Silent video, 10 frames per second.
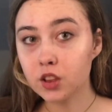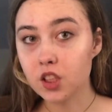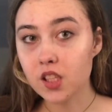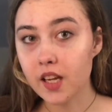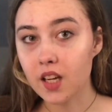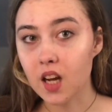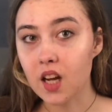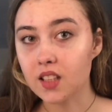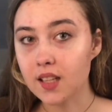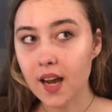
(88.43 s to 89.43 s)
just like
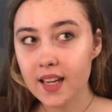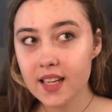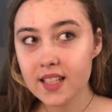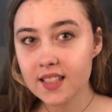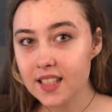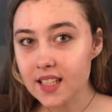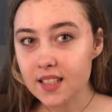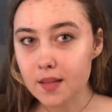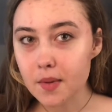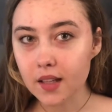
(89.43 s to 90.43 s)
a tiny
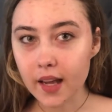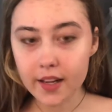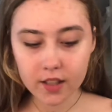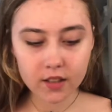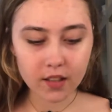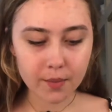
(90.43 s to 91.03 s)
teensy bit lighter.